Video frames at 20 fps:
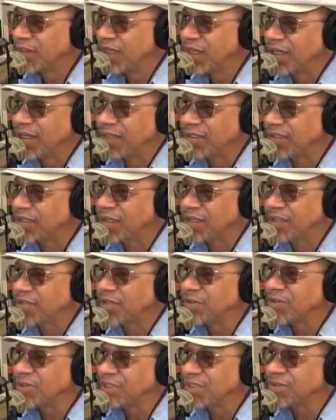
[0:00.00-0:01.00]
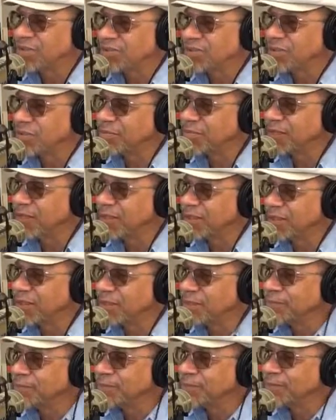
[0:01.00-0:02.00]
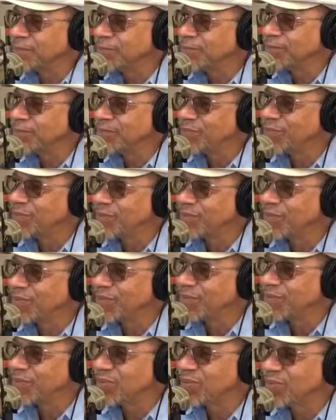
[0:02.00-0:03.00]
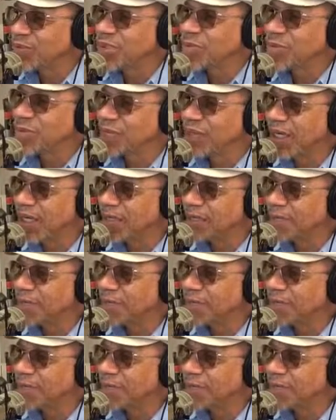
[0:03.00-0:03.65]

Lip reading: I think I'll go kill somebody. We'll be back.